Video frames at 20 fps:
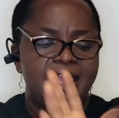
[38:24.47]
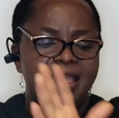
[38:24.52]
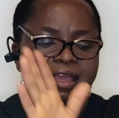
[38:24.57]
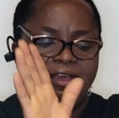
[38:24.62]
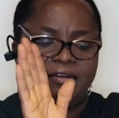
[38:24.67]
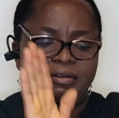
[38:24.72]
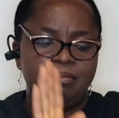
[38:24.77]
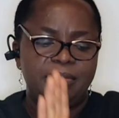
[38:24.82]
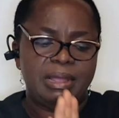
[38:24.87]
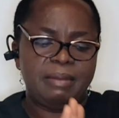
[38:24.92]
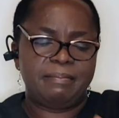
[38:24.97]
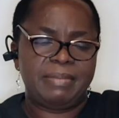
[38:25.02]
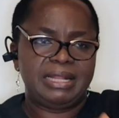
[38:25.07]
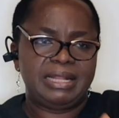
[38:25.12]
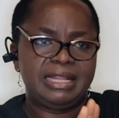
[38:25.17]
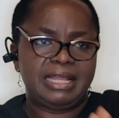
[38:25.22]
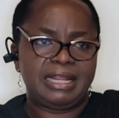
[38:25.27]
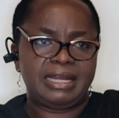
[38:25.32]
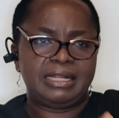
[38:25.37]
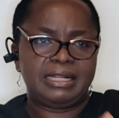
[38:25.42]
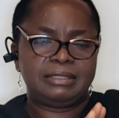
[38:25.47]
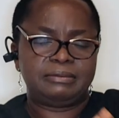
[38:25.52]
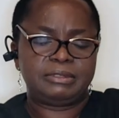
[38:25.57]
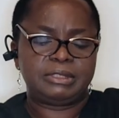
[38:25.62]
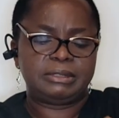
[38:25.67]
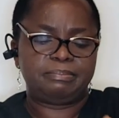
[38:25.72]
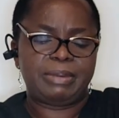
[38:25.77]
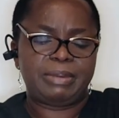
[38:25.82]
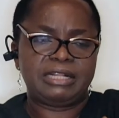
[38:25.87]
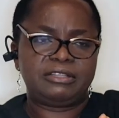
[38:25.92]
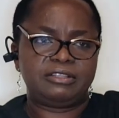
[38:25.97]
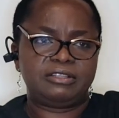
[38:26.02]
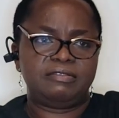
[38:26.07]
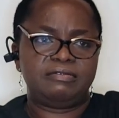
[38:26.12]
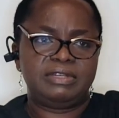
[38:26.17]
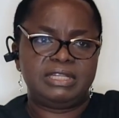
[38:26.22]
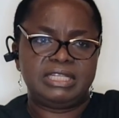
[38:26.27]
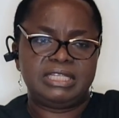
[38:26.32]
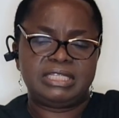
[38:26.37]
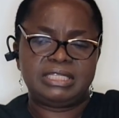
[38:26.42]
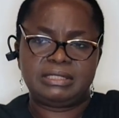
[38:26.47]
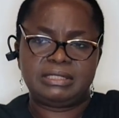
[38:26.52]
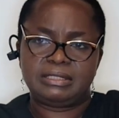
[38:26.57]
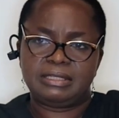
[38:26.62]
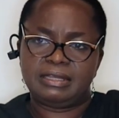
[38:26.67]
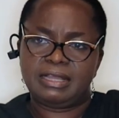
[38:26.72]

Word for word: Remember, there are part of this